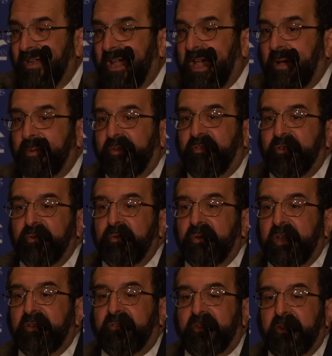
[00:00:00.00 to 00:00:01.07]
How would you
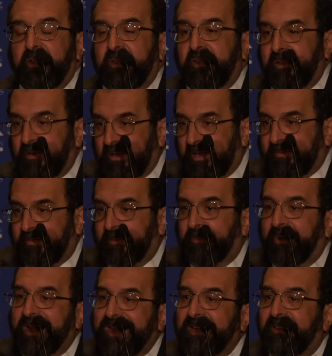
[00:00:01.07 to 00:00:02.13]

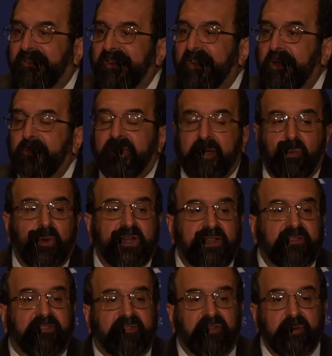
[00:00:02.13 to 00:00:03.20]
explain to him that what
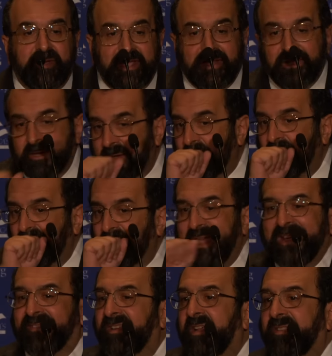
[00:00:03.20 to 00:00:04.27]
he's doing
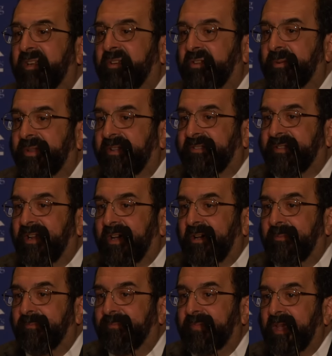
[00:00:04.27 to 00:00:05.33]
has nothing to do with
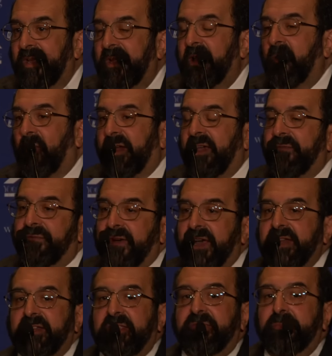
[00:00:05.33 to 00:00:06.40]
Islam? What I
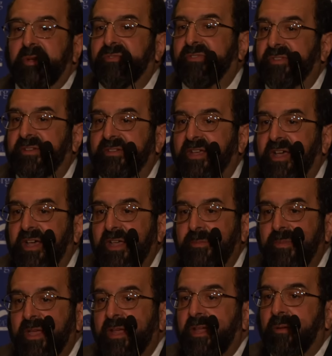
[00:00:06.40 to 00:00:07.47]
find is most of the
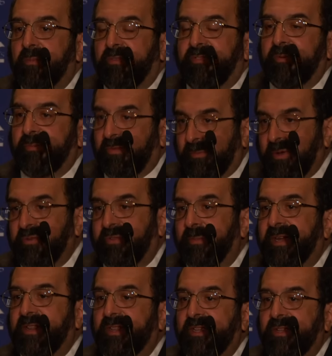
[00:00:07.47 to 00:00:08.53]
time, Muslim
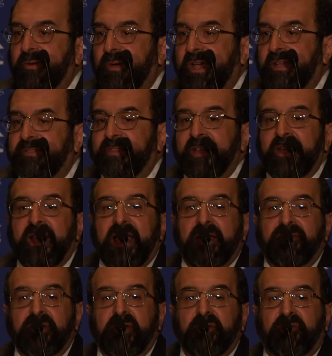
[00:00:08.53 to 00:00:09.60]
spokesmen in the US
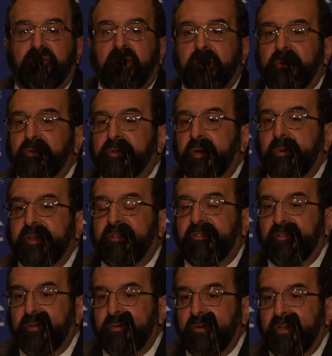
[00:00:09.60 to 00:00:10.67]
have no trouble going
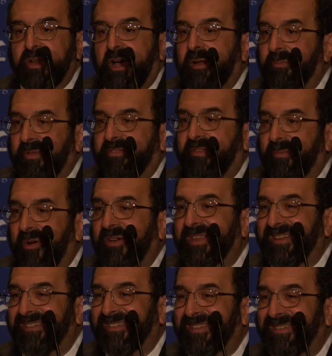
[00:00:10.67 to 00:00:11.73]
to non Muslim
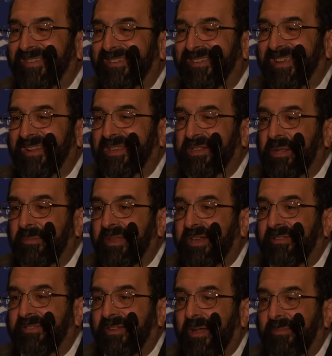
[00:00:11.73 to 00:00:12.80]
audiences and telling them
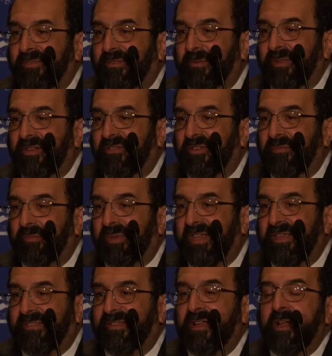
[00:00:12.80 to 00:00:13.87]
that Islam is a religion of
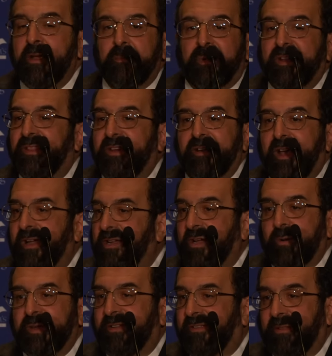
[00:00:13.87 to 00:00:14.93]
peace, but they're not
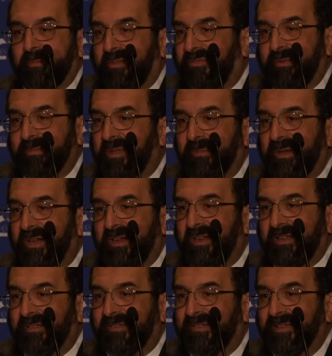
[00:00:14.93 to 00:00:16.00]
going to the Muslim
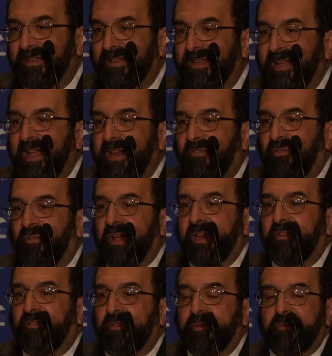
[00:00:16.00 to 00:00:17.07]
communities and
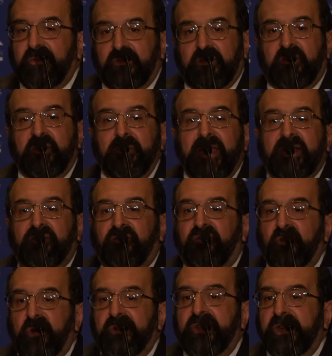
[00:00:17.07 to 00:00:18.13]
trying to, to make
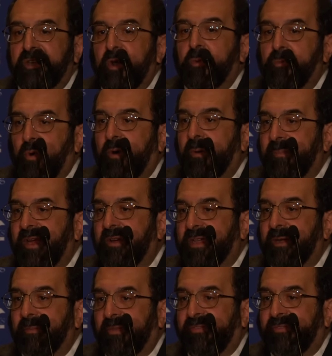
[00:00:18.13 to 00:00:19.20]
sure that no more American